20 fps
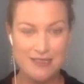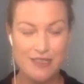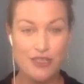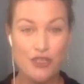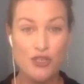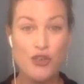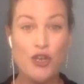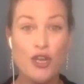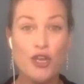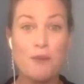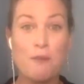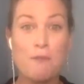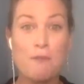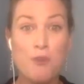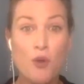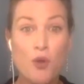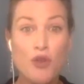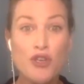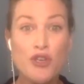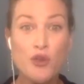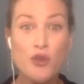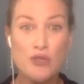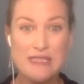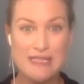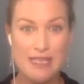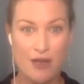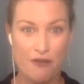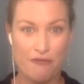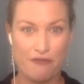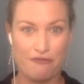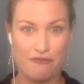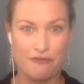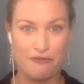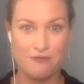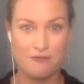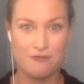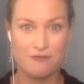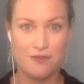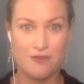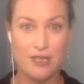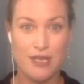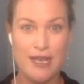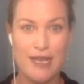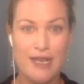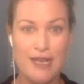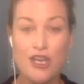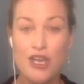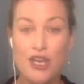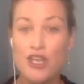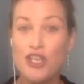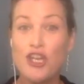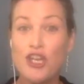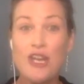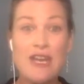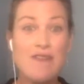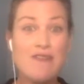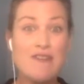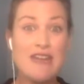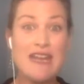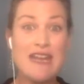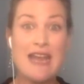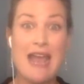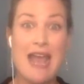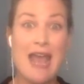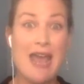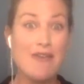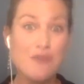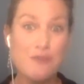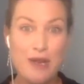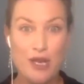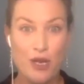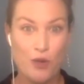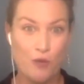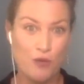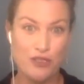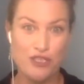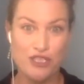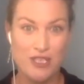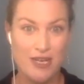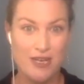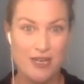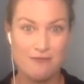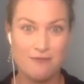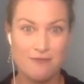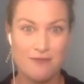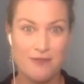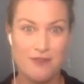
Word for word: You can book yourself, okay? You don't even need to have a media one sheet.